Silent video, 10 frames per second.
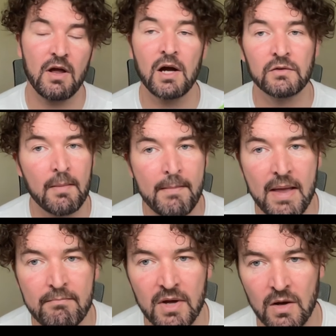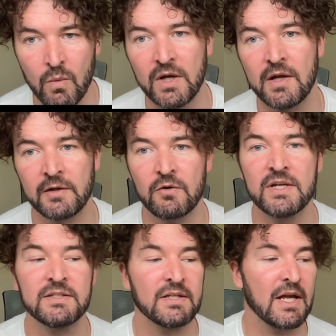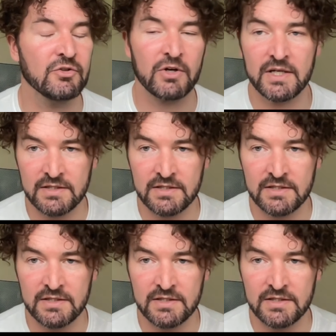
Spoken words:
I remember why I got into that trade.